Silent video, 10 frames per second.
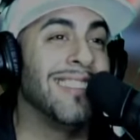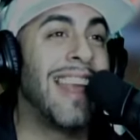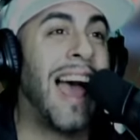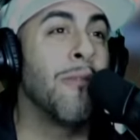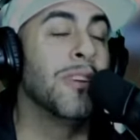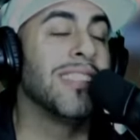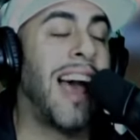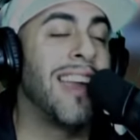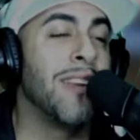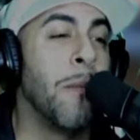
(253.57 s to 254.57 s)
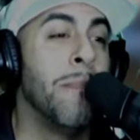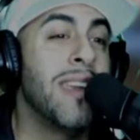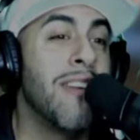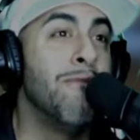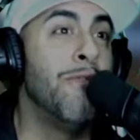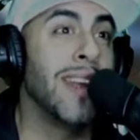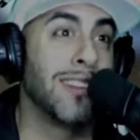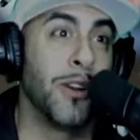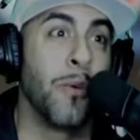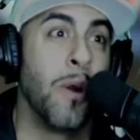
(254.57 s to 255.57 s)
That was, me and
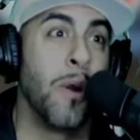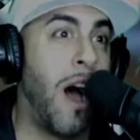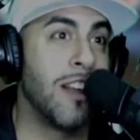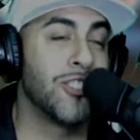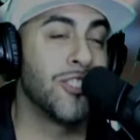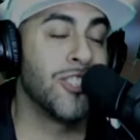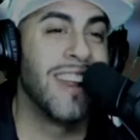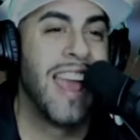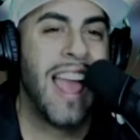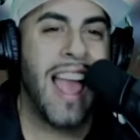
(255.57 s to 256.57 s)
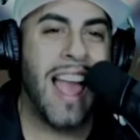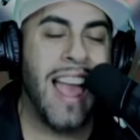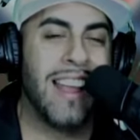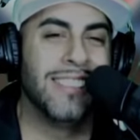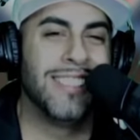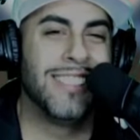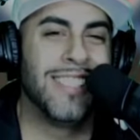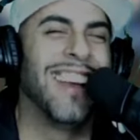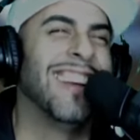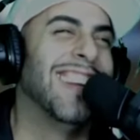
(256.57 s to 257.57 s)
Victor would watch it, and
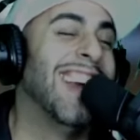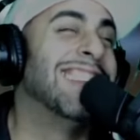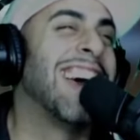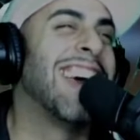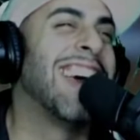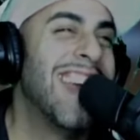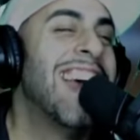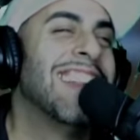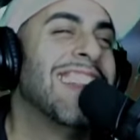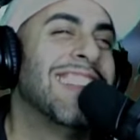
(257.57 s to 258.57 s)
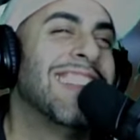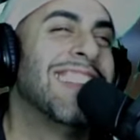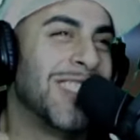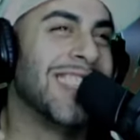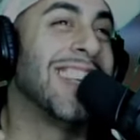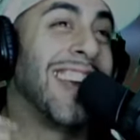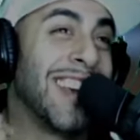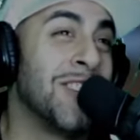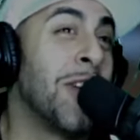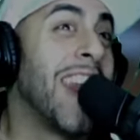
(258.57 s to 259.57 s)
then I used to say que
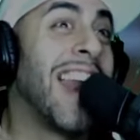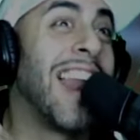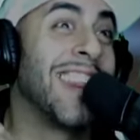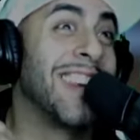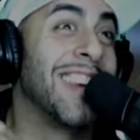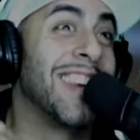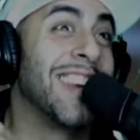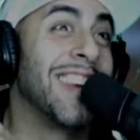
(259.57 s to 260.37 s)
yo era la diva.